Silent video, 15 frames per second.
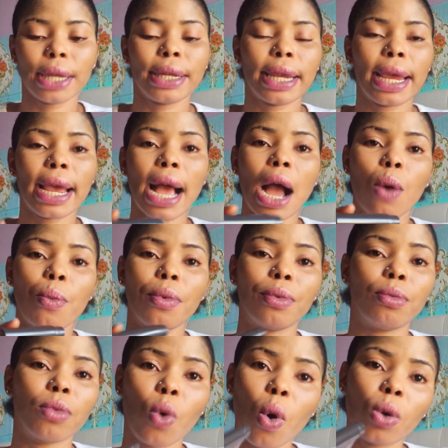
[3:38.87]
Then I will
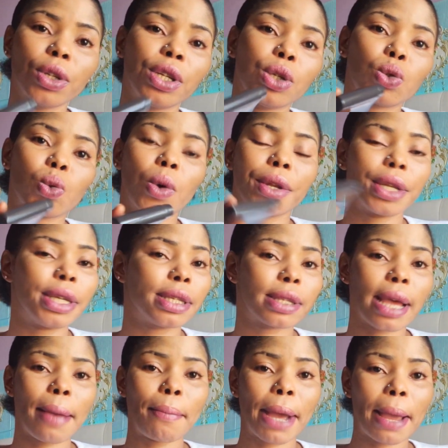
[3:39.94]
hold this one
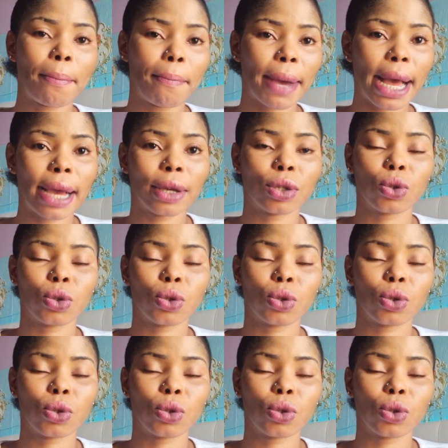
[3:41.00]
inside my bag.